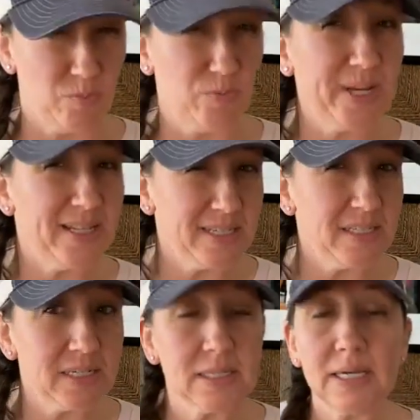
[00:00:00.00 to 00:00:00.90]

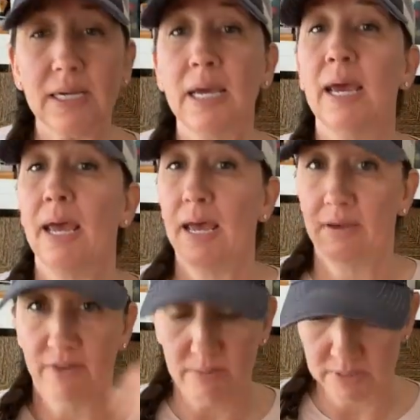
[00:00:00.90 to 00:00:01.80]
realistically,
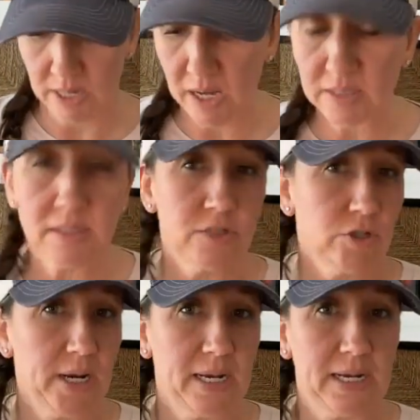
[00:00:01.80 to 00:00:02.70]
if I was
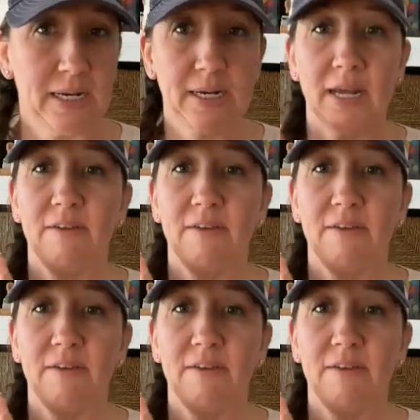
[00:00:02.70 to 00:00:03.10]
concentrating,